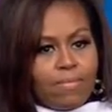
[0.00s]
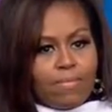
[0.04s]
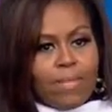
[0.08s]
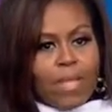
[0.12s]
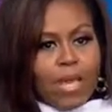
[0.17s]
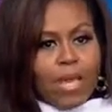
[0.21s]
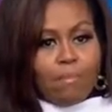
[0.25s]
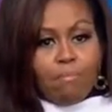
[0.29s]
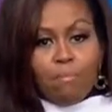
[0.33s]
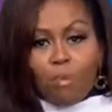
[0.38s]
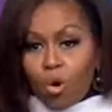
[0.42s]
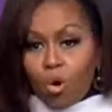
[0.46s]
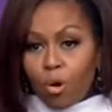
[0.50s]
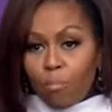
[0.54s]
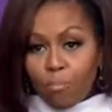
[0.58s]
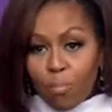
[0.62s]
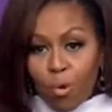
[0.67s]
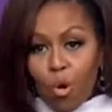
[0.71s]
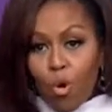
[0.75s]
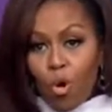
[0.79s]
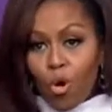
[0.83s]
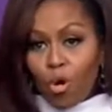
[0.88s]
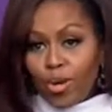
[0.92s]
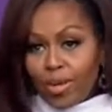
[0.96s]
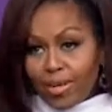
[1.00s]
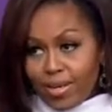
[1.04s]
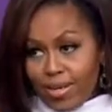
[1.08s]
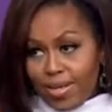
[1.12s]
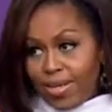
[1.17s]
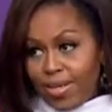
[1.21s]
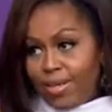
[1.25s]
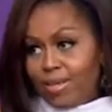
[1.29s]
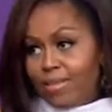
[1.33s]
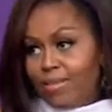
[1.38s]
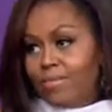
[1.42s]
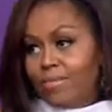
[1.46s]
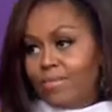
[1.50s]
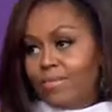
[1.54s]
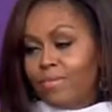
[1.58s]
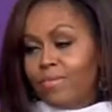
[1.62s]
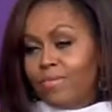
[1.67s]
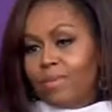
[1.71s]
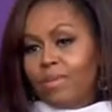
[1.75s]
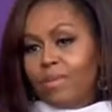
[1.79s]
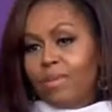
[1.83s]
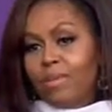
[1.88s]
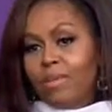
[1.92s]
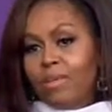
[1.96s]
And more importantly,
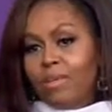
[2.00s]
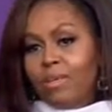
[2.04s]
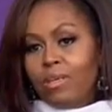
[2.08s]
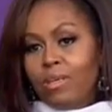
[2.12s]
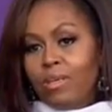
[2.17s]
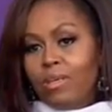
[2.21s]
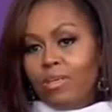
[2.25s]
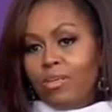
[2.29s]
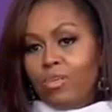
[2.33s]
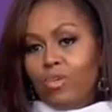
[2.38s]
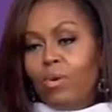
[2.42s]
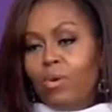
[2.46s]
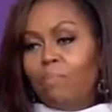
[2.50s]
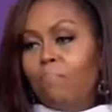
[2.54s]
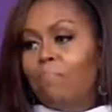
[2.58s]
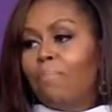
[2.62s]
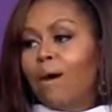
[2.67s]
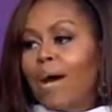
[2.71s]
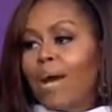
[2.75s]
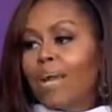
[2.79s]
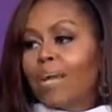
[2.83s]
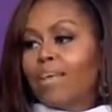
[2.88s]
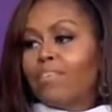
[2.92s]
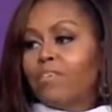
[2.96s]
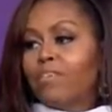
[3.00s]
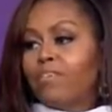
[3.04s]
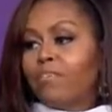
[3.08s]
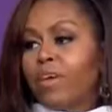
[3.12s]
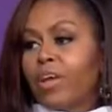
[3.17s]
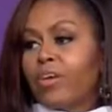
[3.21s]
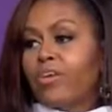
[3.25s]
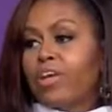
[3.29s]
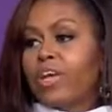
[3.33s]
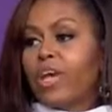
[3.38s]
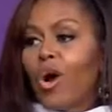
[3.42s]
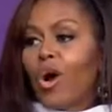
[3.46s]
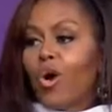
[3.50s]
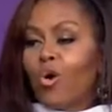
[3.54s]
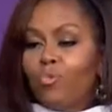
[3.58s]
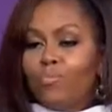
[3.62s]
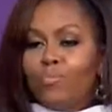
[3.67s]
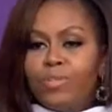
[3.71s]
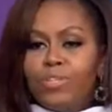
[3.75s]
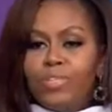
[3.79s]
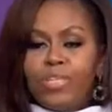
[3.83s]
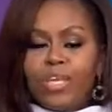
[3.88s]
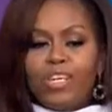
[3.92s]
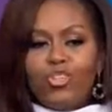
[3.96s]
you embody the very
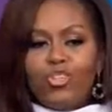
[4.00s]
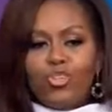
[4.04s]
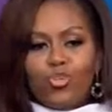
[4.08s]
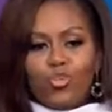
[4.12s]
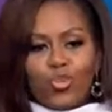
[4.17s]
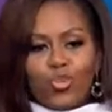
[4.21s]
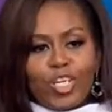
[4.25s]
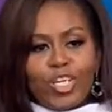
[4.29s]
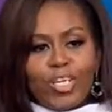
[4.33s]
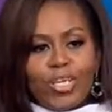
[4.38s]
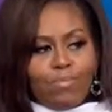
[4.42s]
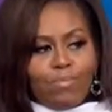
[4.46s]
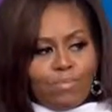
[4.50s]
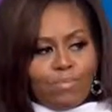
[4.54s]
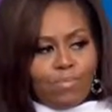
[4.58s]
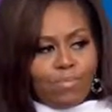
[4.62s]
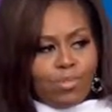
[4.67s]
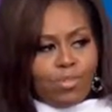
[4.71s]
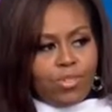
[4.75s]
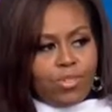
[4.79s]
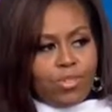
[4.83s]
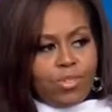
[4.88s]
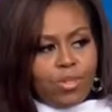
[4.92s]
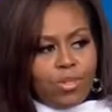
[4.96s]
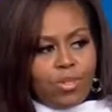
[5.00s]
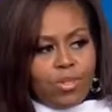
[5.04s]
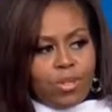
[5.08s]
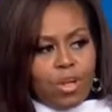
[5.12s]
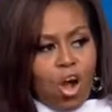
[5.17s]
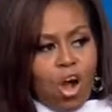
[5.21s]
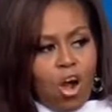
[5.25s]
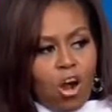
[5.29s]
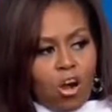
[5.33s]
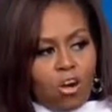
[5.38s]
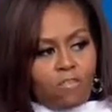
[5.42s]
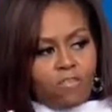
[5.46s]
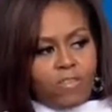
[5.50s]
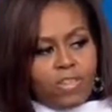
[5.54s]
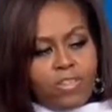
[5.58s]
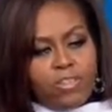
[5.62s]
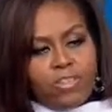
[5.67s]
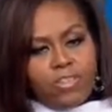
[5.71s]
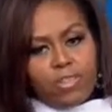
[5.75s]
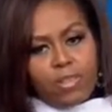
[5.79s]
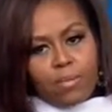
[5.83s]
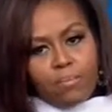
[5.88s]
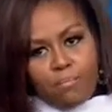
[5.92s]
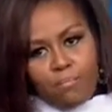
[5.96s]
hopes and dreams carved
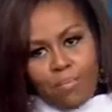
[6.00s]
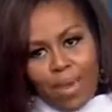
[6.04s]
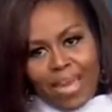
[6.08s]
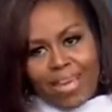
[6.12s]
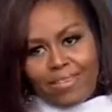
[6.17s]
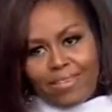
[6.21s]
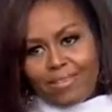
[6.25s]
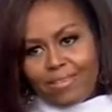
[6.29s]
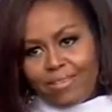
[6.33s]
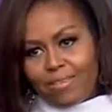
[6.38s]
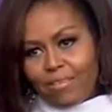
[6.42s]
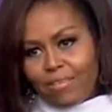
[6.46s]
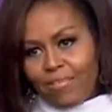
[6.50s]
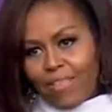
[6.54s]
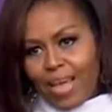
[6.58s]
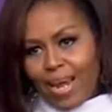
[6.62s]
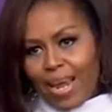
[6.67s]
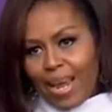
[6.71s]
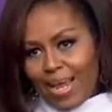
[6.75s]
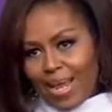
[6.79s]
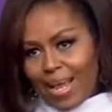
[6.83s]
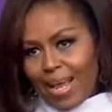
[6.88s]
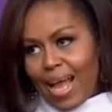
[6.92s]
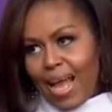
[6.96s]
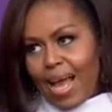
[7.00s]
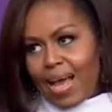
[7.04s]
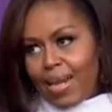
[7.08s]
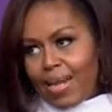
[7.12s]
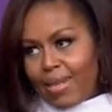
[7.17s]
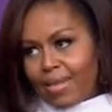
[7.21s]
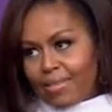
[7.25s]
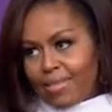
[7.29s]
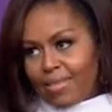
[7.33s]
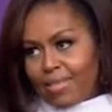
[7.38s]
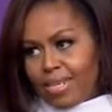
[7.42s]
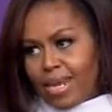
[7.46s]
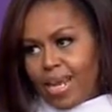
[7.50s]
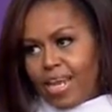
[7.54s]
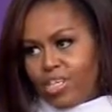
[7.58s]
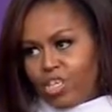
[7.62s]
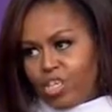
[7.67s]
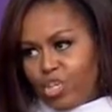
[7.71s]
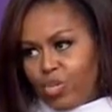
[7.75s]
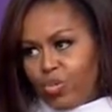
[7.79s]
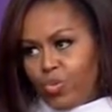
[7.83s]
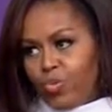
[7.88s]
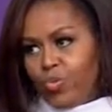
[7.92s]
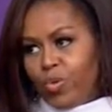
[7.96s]
into the base of that iconic
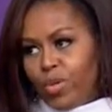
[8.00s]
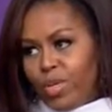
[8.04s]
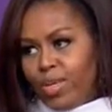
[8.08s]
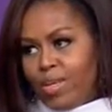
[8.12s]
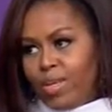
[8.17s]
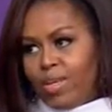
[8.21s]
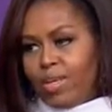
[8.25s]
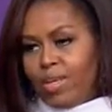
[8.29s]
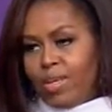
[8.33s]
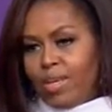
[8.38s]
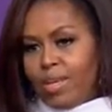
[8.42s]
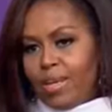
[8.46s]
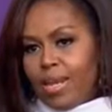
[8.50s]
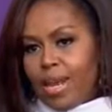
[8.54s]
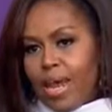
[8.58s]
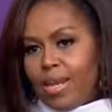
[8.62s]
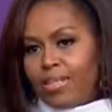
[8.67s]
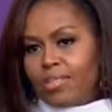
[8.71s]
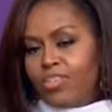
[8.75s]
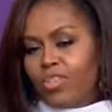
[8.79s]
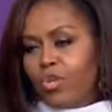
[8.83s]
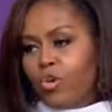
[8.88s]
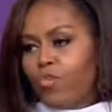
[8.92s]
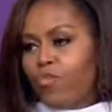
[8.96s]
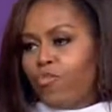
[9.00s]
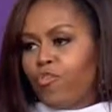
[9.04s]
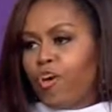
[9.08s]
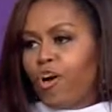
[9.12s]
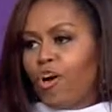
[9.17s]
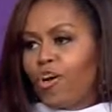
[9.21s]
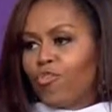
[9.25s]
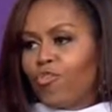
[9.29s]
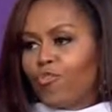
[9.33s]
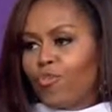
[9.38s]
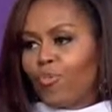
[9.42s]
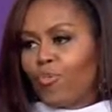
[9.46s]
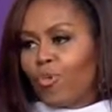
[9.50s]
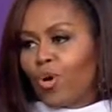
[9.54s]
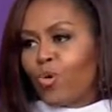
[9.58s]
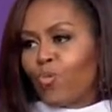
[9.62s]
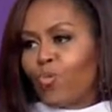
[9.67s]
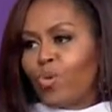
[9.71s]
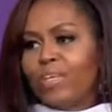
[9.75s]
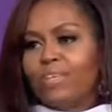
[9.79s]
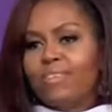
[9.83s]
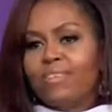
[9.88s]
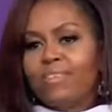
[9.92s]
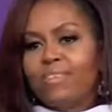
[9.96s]
statue not so far from where
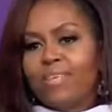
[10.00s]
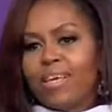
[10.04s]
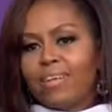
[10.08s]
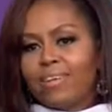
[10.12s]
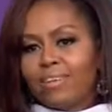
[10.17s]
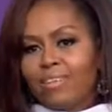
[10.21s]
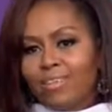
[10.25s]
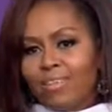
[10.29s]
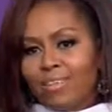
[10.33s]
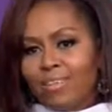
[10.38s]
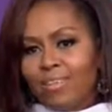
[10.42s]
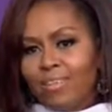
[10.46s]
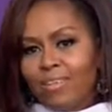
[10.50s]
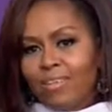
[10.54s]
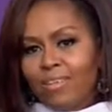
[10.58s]
we sit,